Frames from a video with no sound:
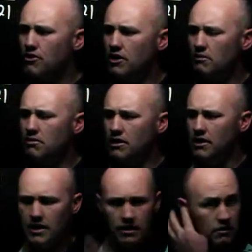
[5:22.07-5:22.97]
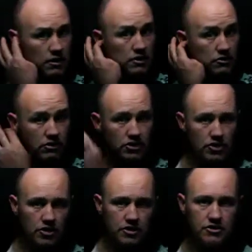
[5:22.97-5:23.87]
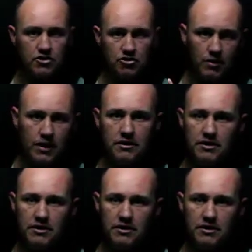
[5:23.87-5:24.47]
deliberately here. So I'm going to show you there's two ways,